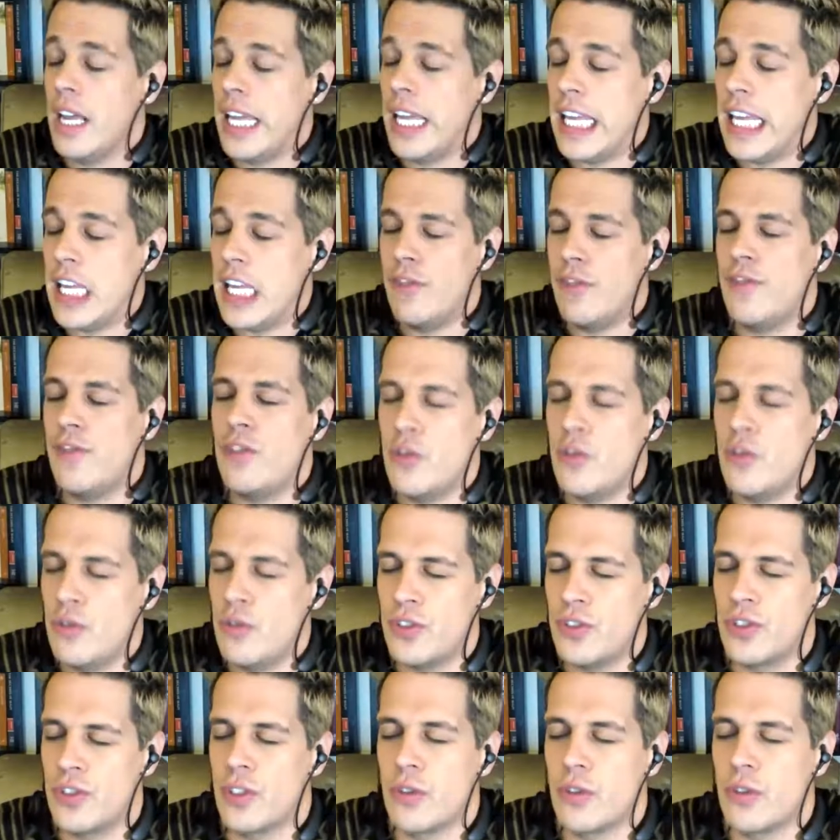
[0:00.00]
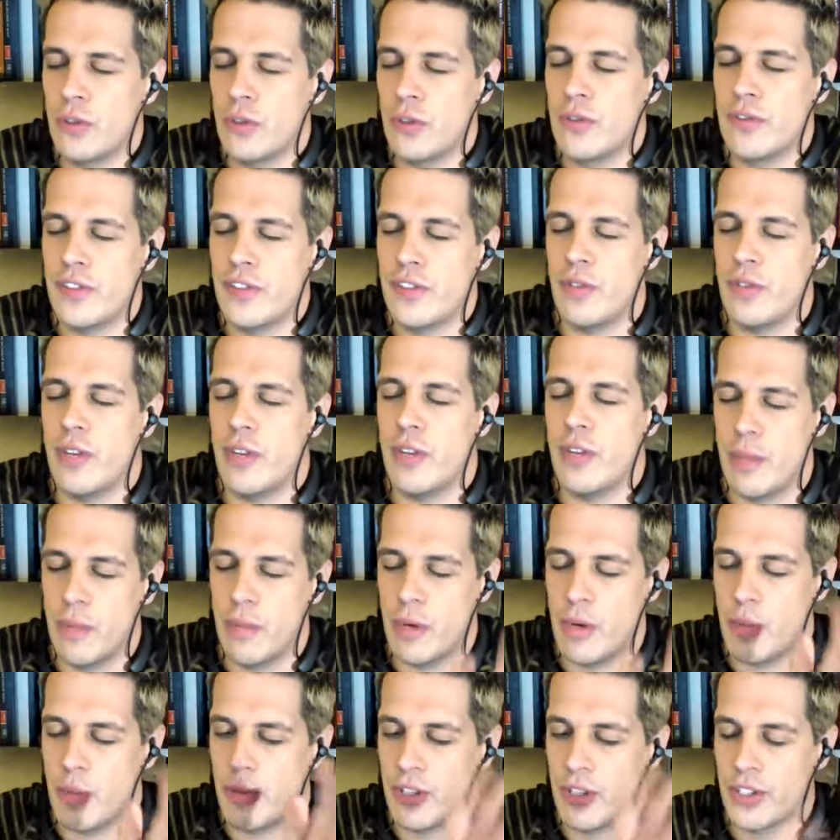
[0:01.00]
if you still view
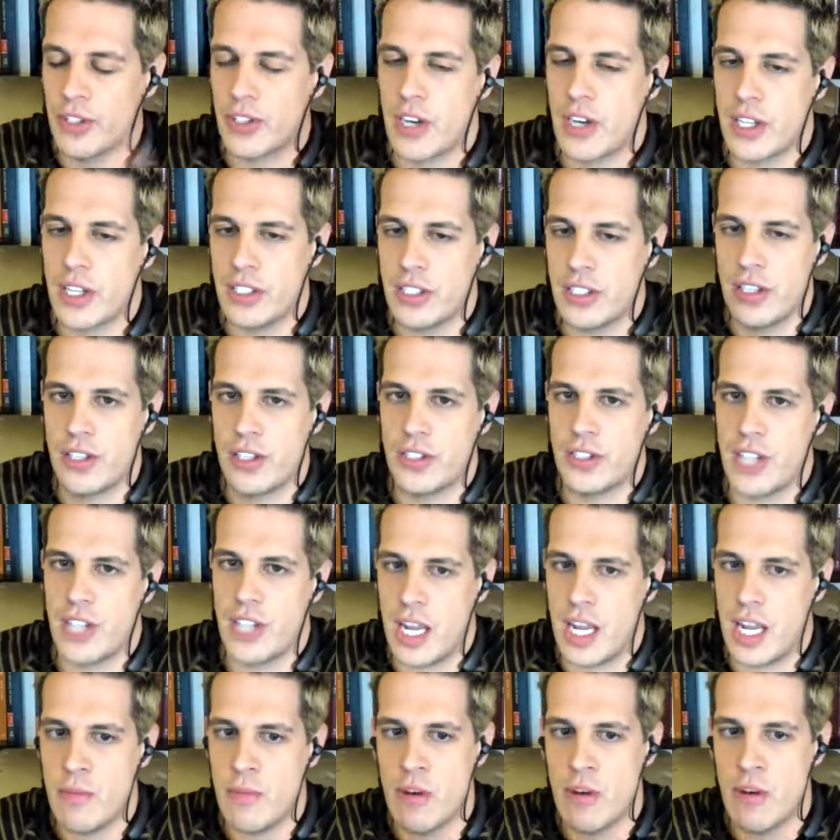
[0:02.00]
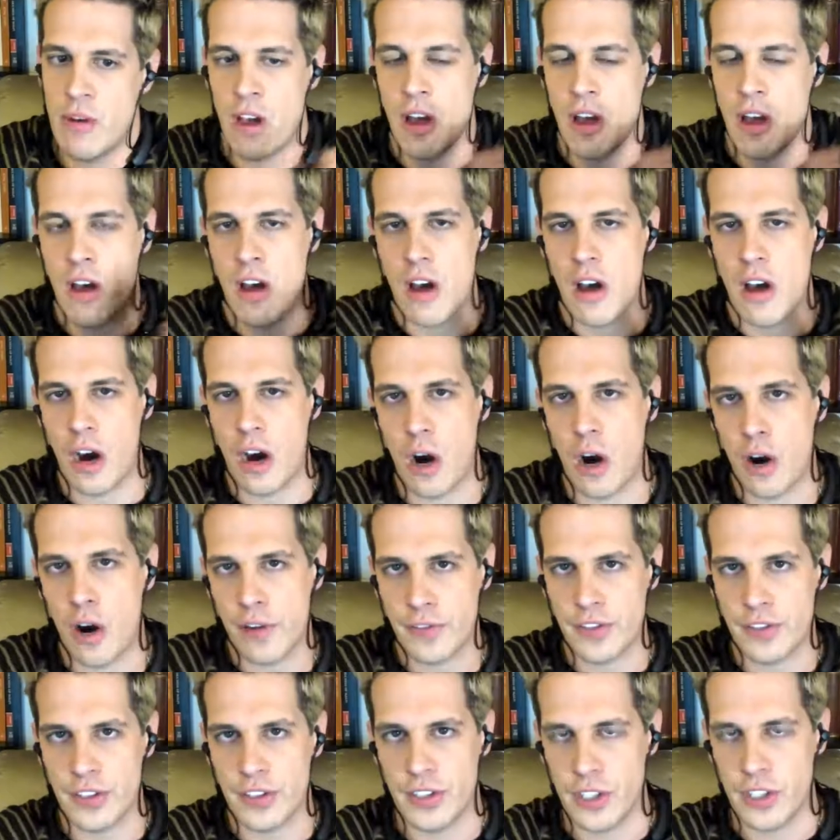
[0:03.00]
him precisely the same
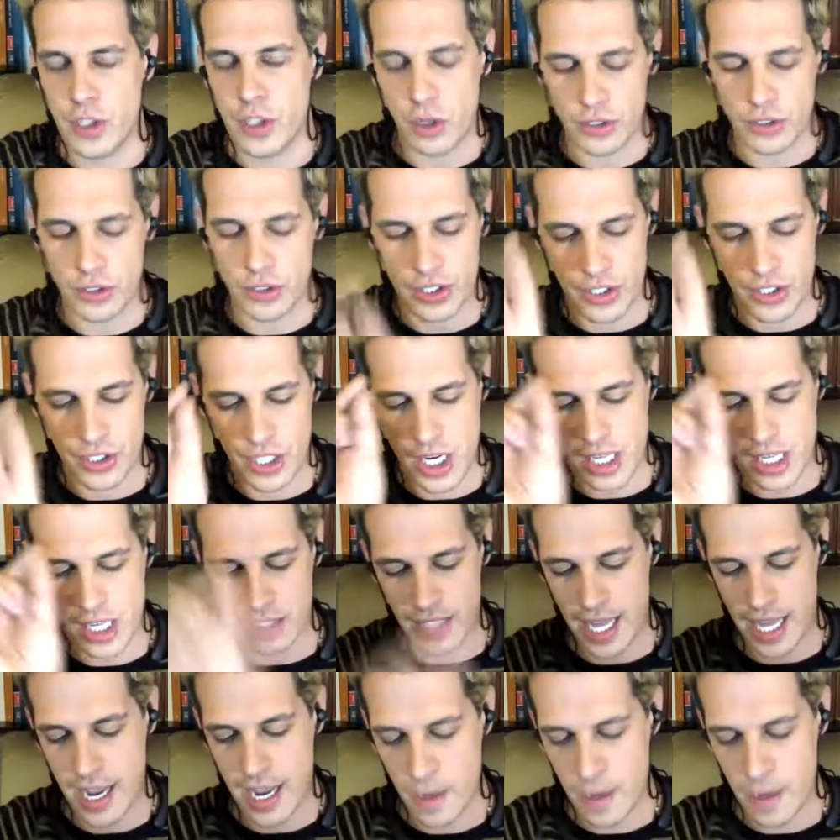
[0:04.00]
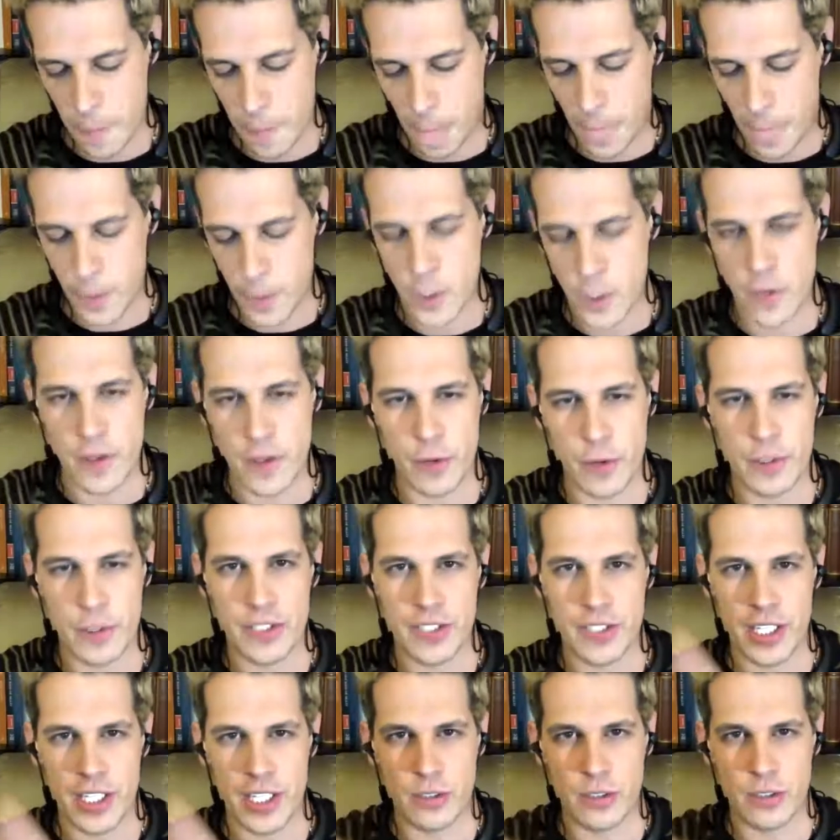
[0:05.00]
after not just seeing that, you know, they always
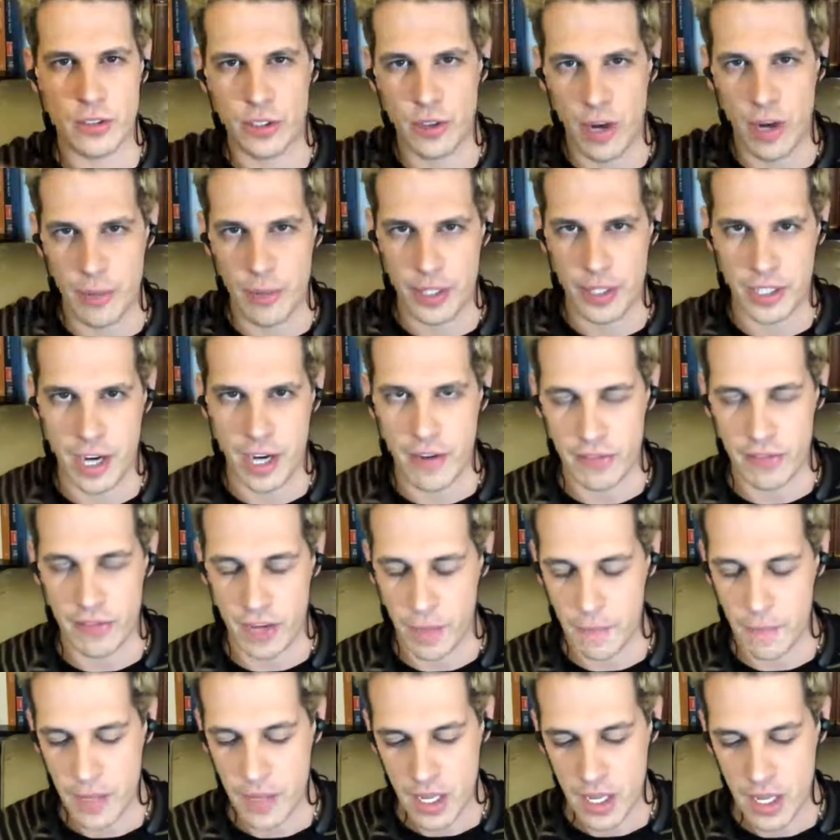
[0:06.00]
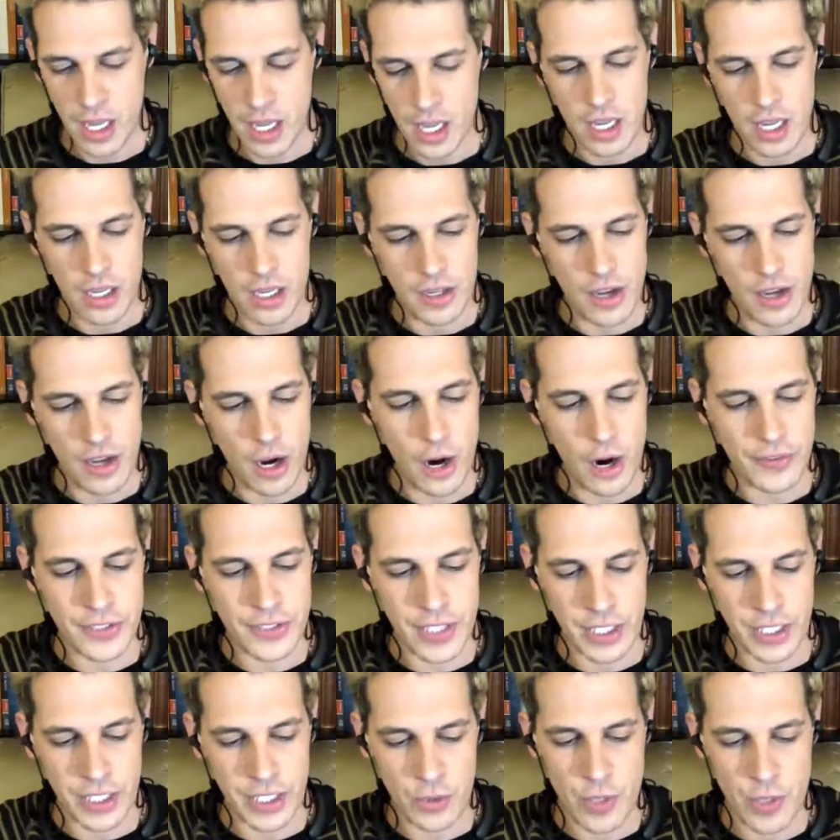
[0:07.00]
say it's not the crime but the cover-up. After
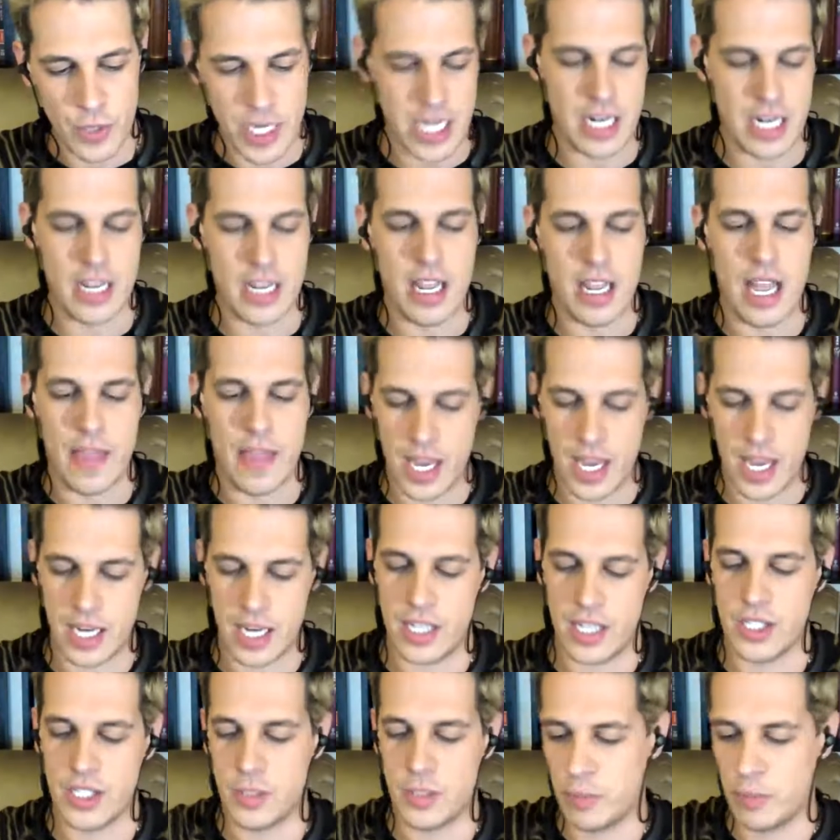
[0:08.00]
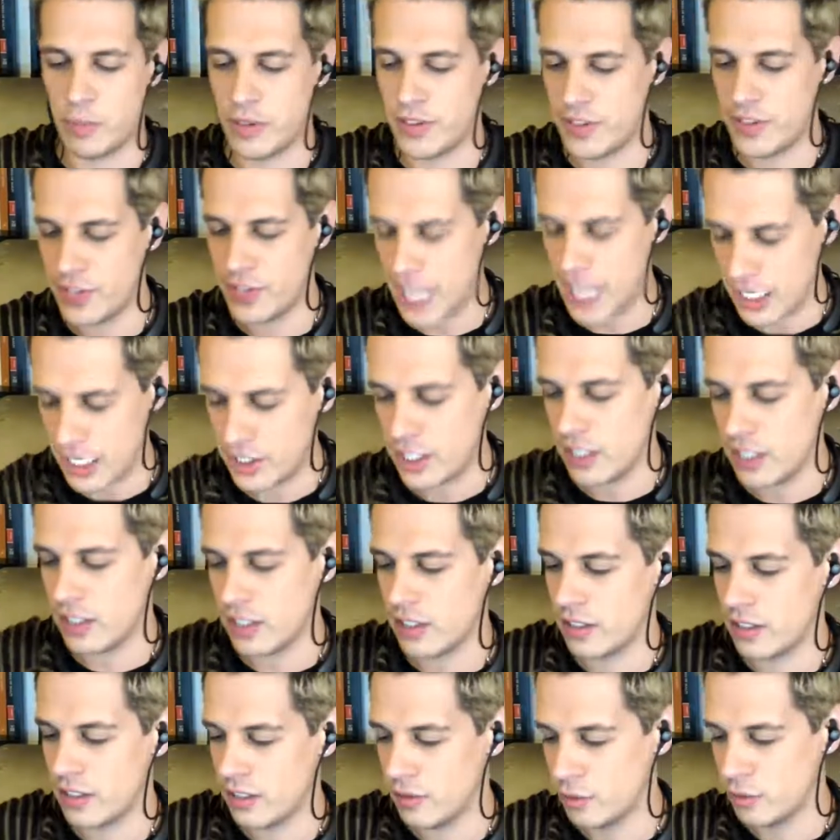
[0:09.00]
that tweet, and then his
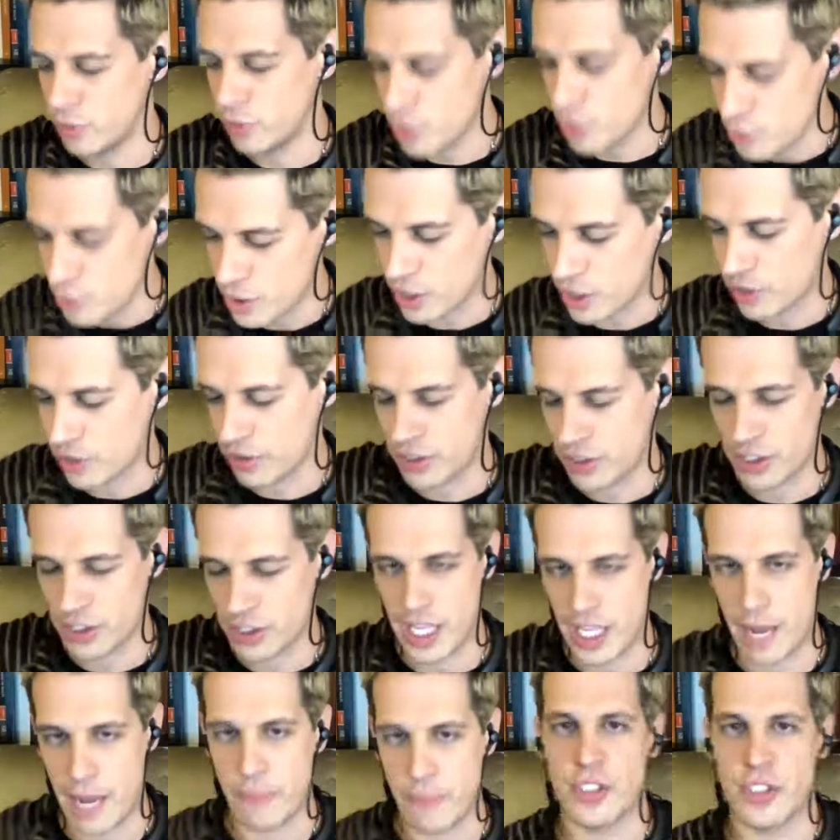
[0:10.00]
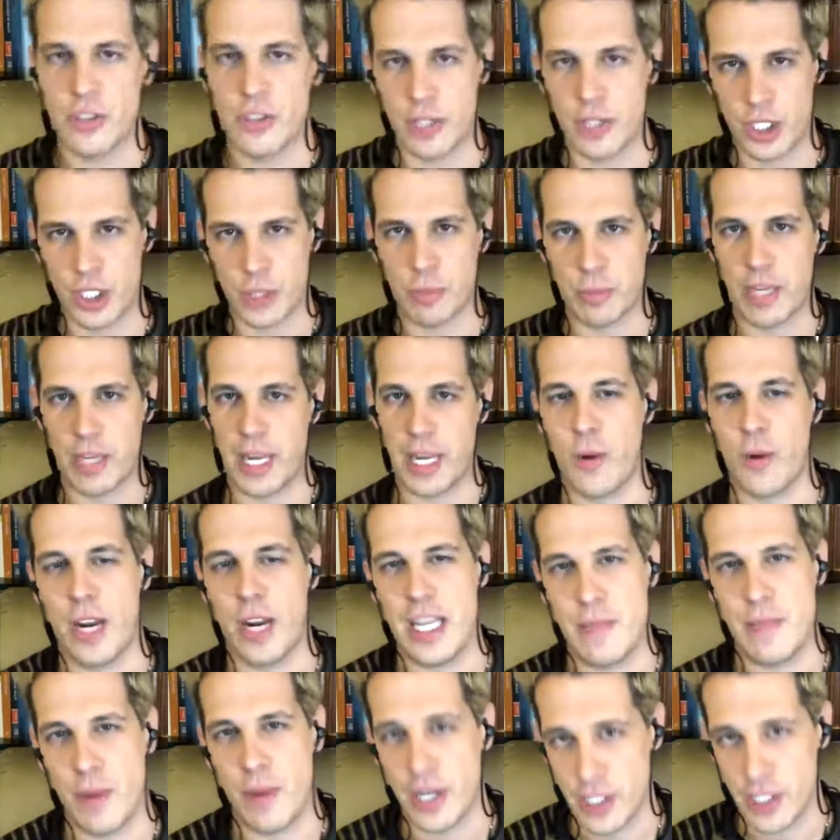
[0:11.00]
pathetic, ludicrous attempt to explain why
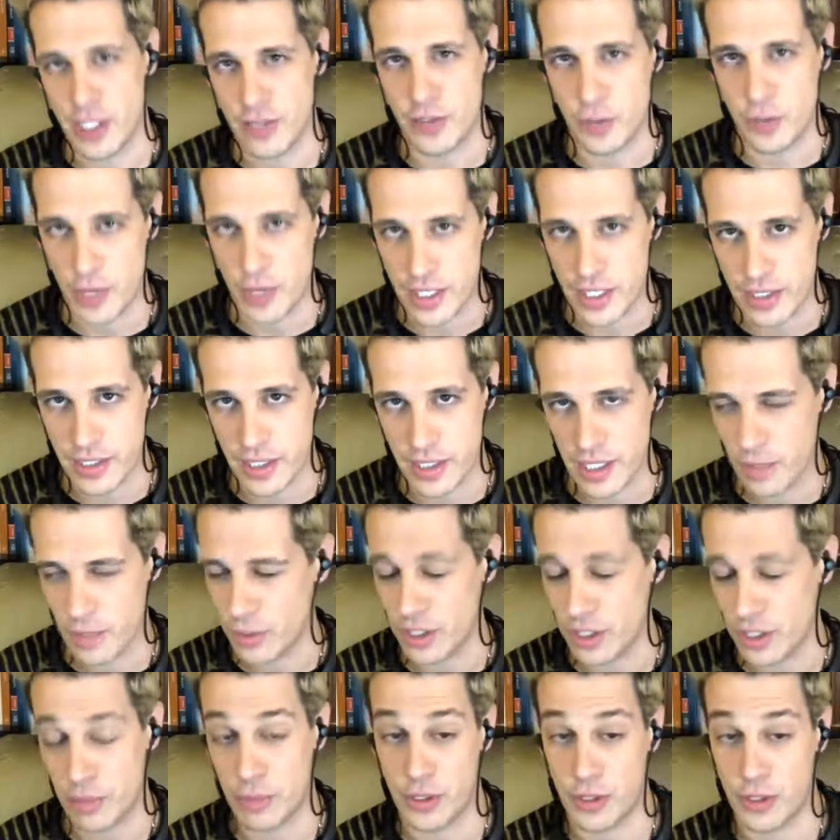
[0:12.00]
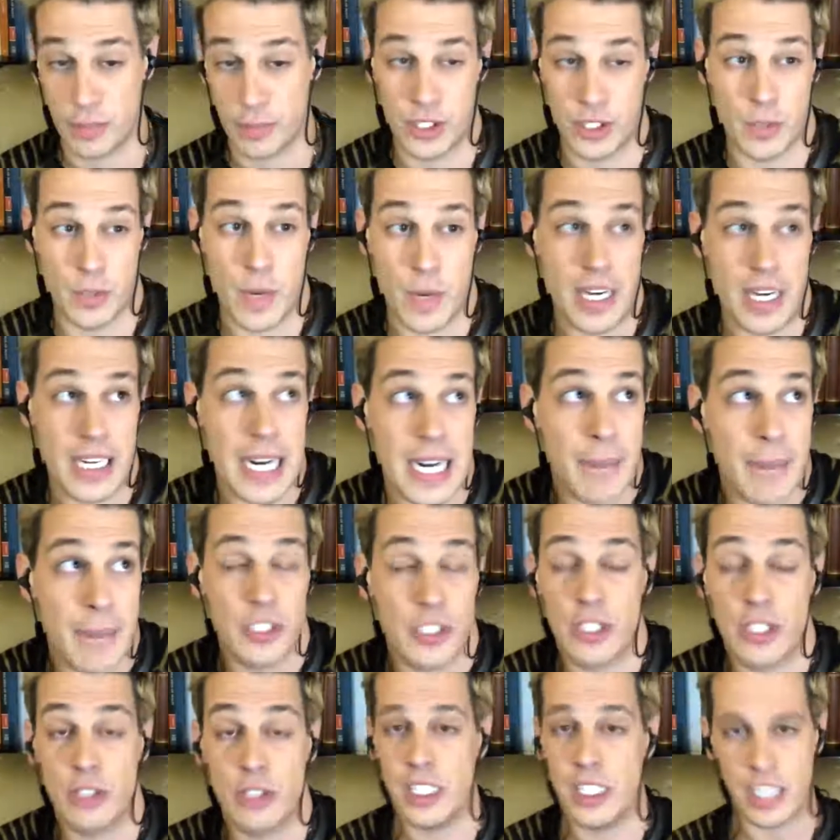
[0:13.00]
he might have tweeted it, which persuaded
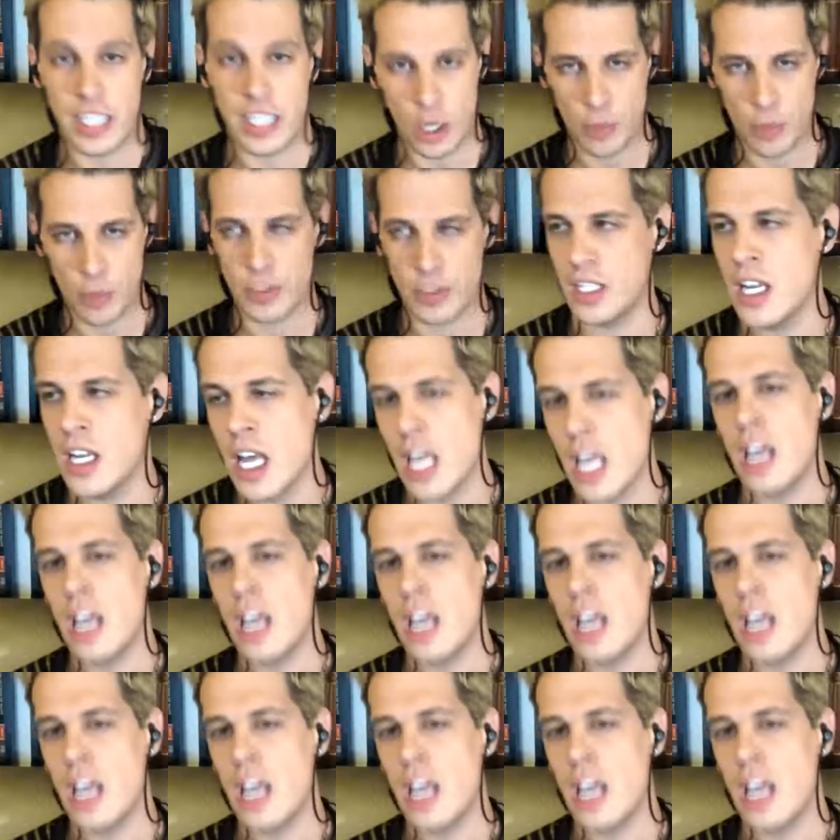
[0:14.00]
absolutely nobody.